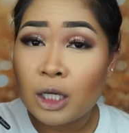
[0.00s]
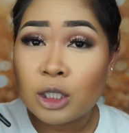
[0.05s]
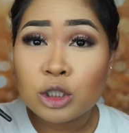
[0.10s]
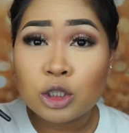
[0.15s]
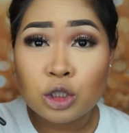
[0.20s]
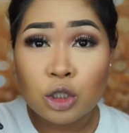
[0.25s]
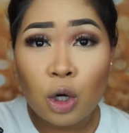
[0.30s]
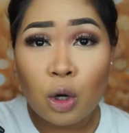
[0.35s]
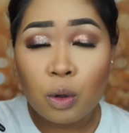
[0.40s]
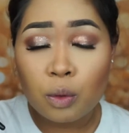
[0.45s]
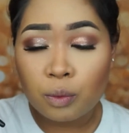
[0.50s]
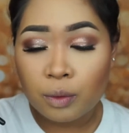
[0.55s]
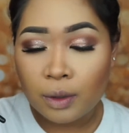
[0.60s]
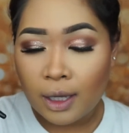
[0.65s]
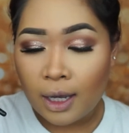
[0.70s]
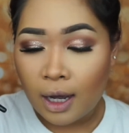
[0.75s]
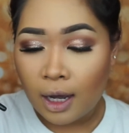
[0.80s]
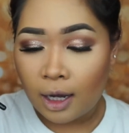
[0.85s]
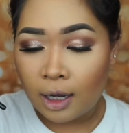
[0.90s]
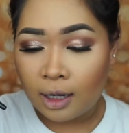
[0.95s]
So
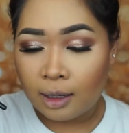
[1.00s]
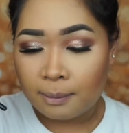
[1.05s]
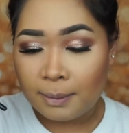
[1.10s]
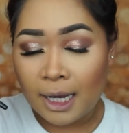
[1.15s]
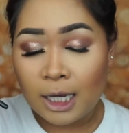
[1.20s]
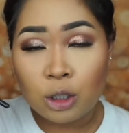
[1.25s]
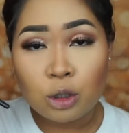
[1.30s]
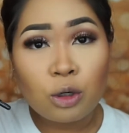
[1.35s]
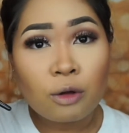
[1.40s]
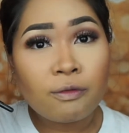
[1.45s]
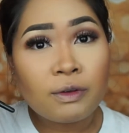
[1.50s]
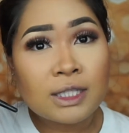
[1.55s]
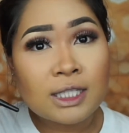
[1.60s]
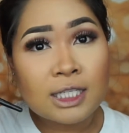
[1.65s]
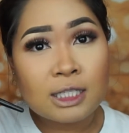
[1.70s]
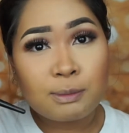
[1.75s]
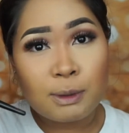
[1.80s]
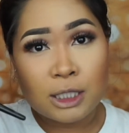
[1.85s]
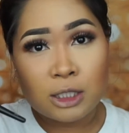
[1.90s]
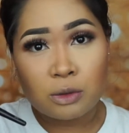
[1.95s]
I don't know if it's a
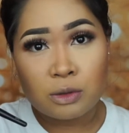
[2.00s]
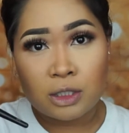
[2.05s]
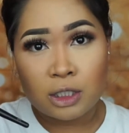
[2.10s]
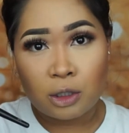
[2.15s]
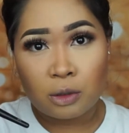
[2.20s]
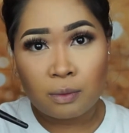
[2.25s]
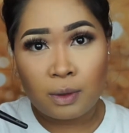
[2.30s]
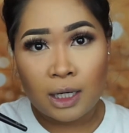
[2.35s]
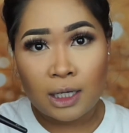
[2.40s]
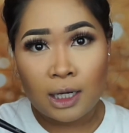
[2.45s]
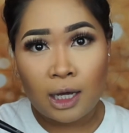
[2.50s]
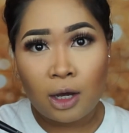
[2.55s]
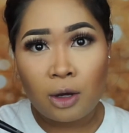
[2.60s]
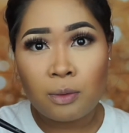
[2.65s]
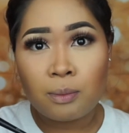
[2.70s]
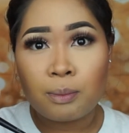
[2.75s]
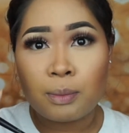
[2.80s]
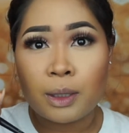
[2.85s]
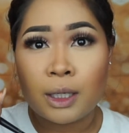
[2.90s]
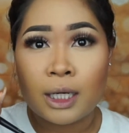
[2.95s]
special deal right now,
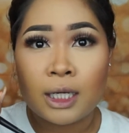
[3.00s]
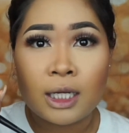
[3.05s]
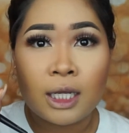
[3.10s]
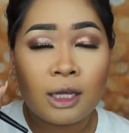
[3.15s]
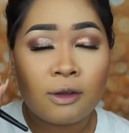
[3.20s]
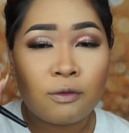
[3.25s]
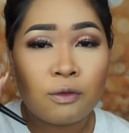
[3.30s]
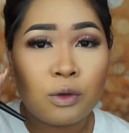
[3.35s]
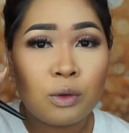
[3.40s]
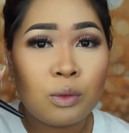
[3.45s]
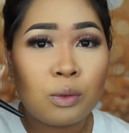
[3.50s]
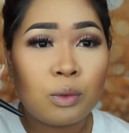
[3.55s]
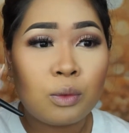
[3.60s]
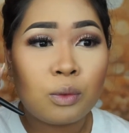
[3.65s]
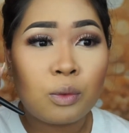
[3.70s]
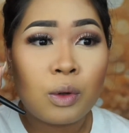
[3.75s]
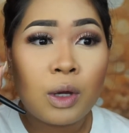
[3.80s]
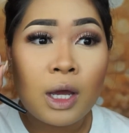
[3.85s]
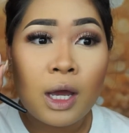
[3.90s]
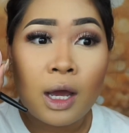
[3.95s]
but if
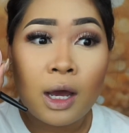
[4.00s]
you